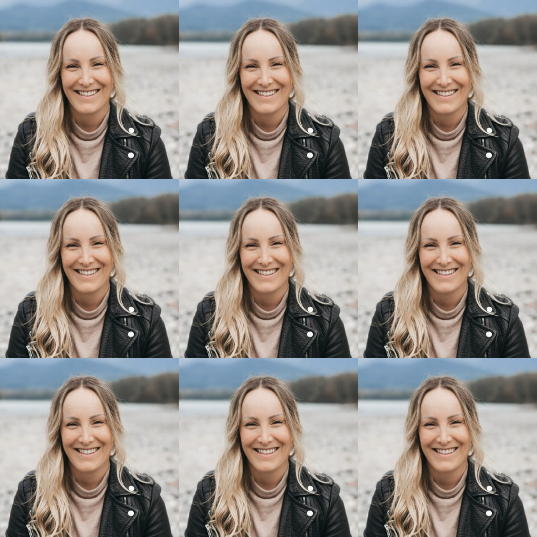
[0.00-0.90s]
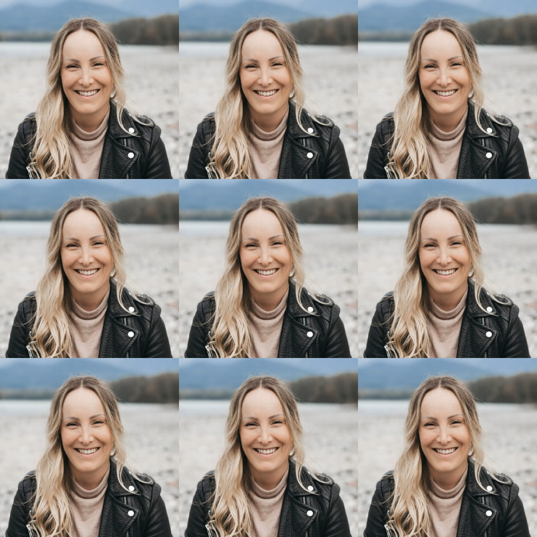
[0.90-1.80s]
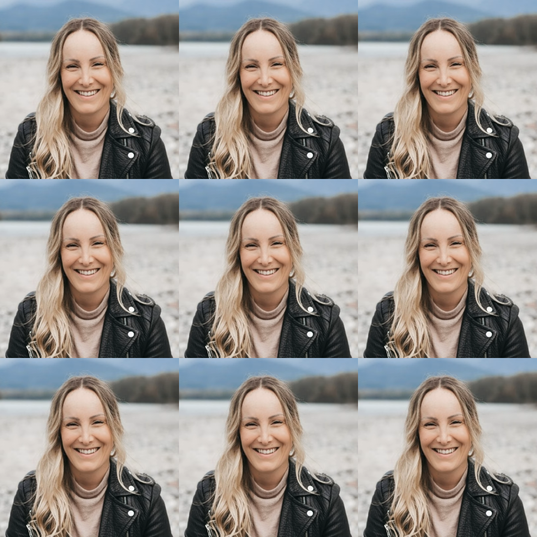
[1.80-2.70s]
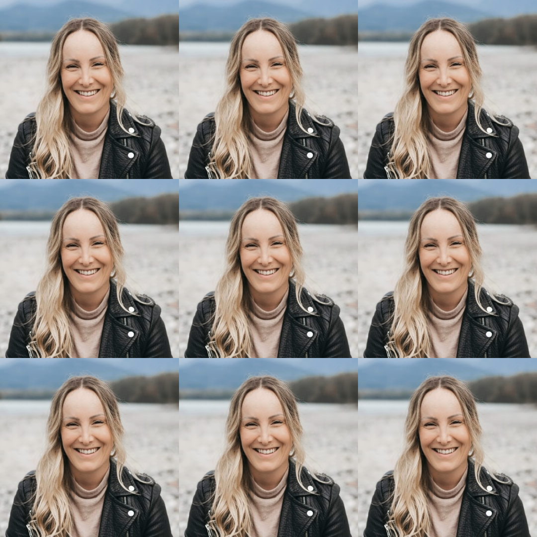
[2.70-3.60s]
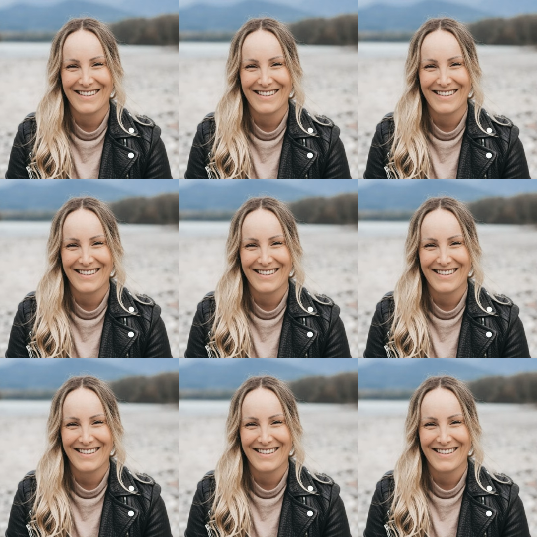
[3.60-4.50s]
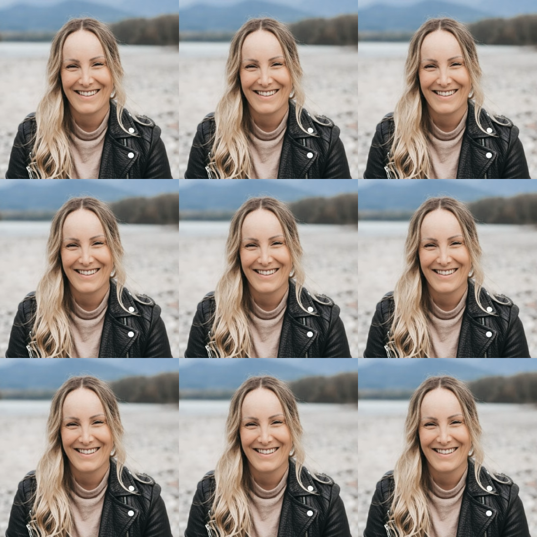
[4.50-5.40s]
[no speech]